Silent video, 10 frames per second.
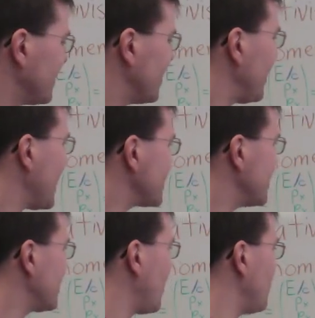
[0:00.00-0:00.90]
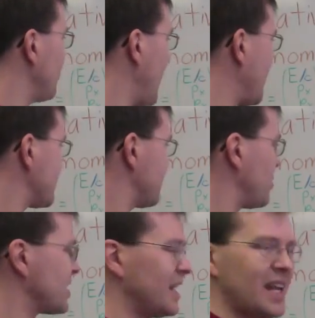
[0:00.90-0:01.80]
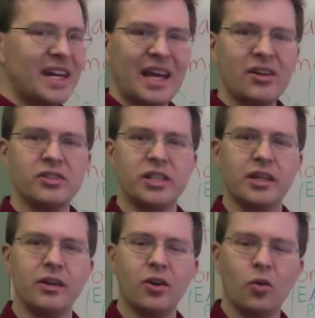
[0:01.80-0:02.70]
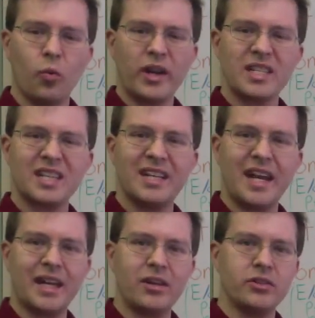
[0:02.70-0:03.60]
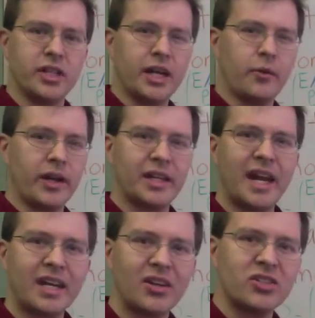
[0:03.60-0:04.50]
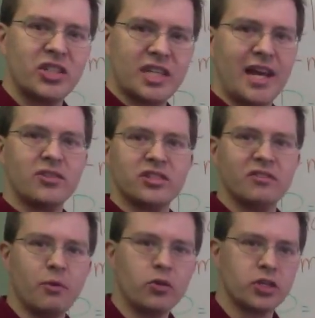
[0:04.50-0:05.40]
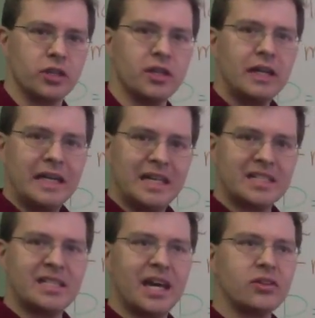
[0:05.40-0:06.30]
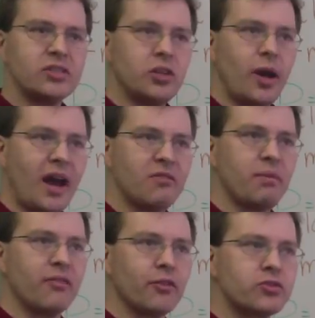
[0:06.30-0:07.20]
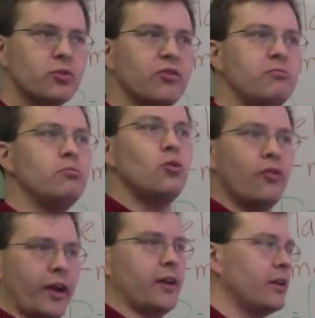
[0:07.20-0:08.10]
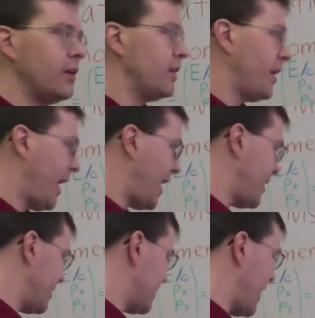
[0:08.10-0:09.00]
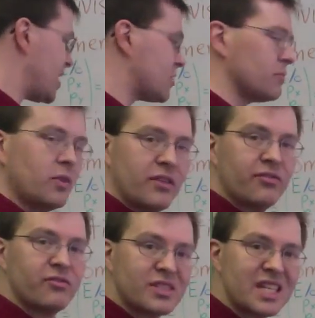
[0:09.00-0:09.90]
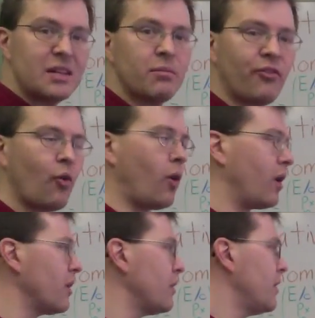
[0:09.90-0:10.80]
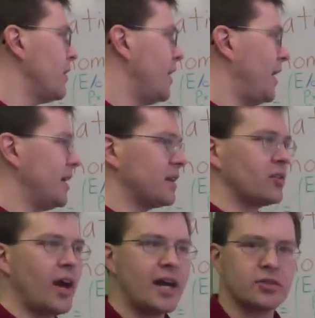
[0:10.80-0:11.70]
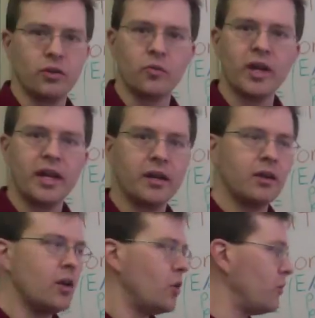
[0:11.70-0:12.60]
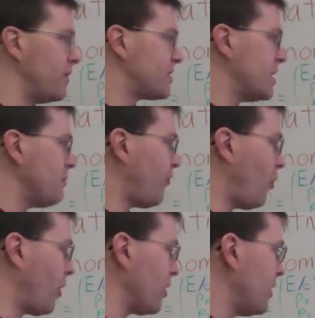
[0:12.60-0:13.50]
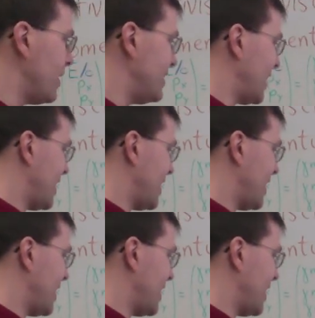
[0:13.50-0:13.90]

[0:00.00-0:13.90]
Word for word: the last thing that I asked was kinetic energy what is kinetic energy anyway? Kinetic energy is energy of motion. It's the energy you have by virtue of moving. And as we've seen before uh, in class or in reading, we've seen before that